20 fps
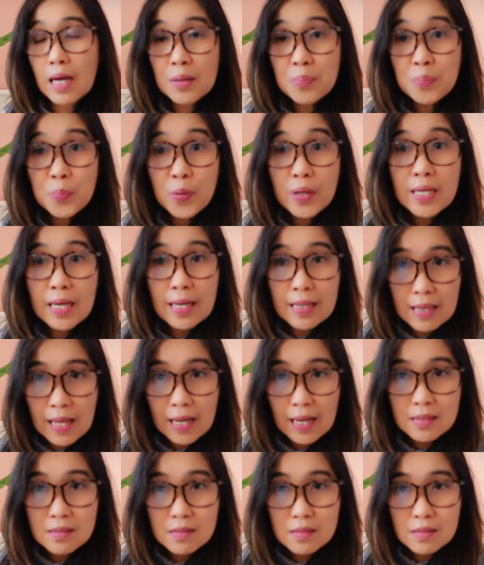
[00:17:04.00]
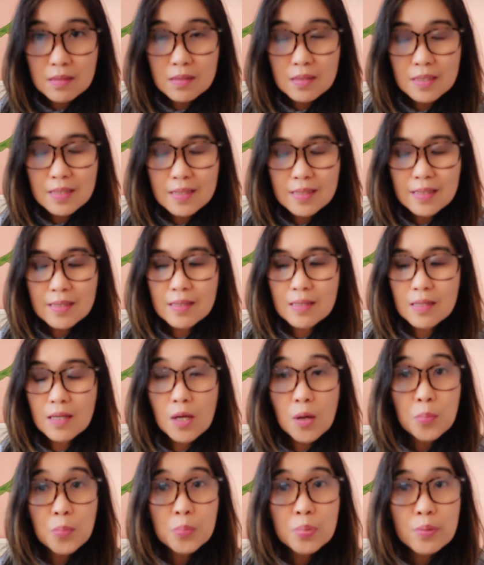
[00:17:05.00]
I pray a lot.
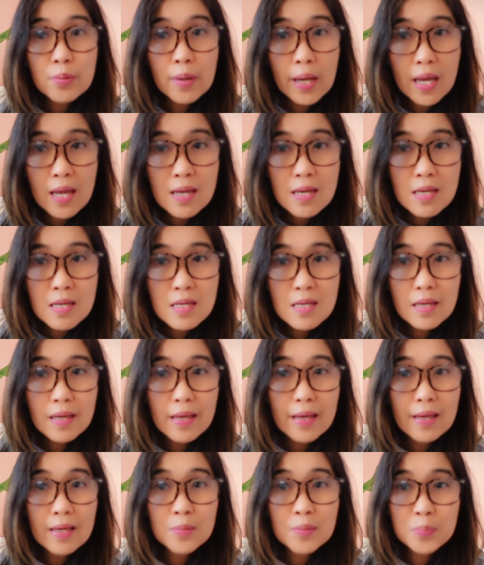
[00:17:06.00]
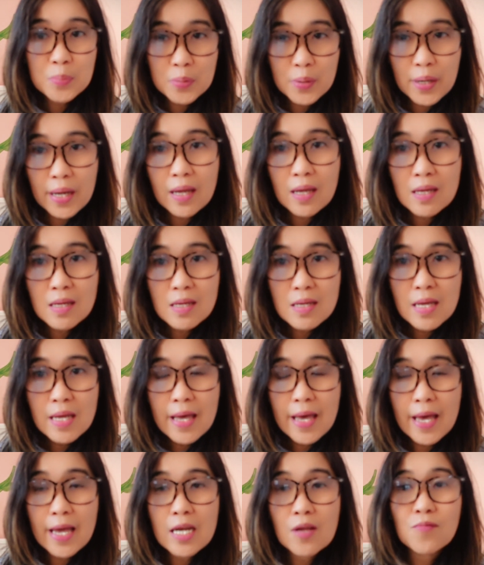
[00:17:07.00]
Pray and
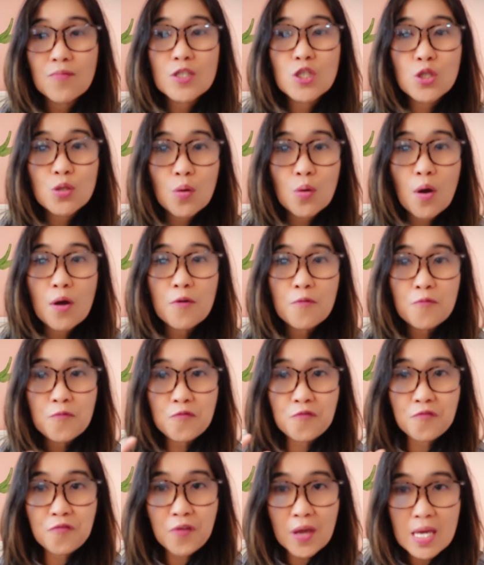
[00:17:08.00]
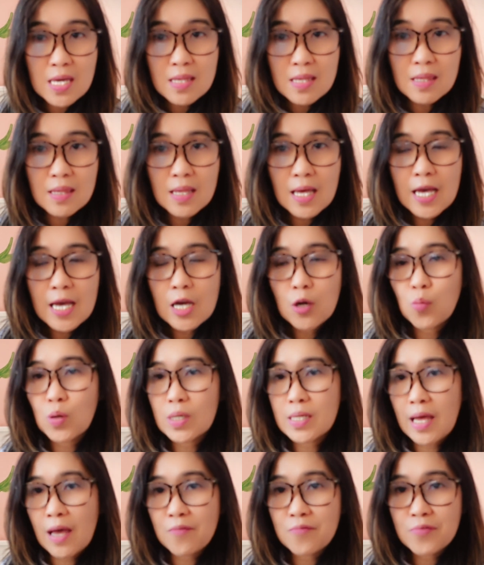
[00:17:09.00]
have a strong faith.
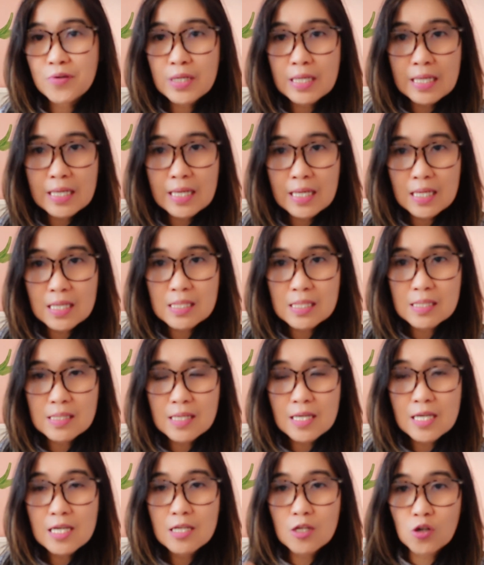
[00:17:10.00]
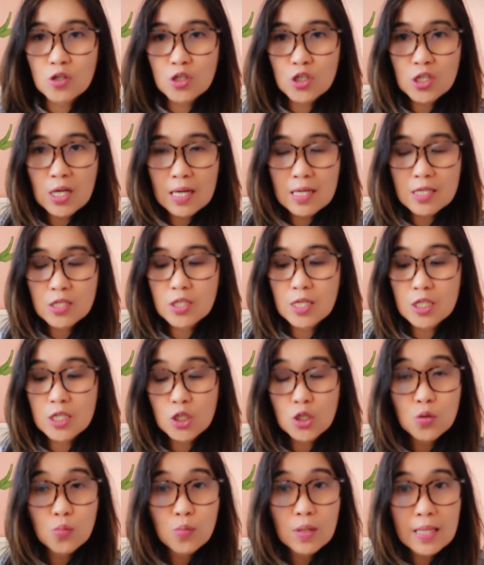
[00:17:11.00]
Whatever it is or
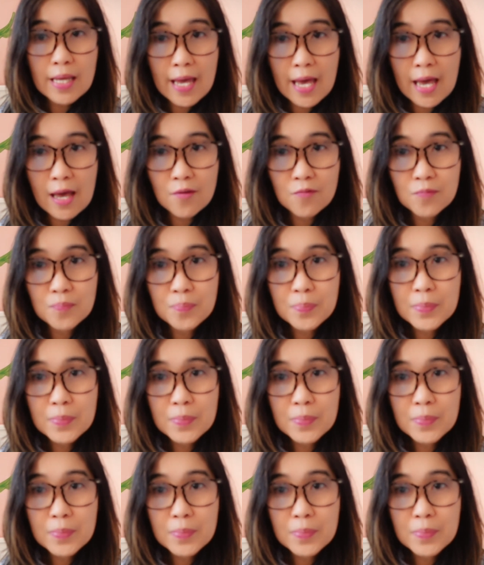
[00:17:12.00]
challenges you will have,